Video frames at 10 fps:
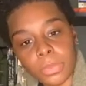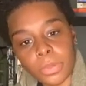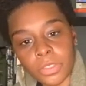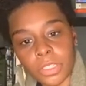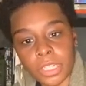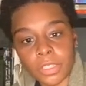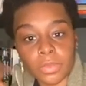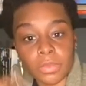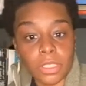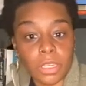person that's
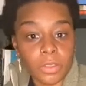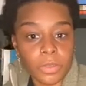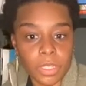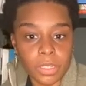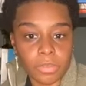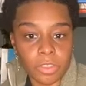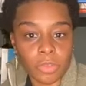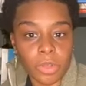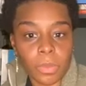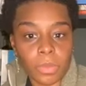on the other end of the
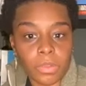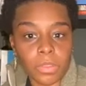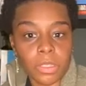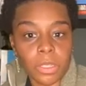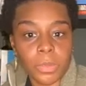strap on,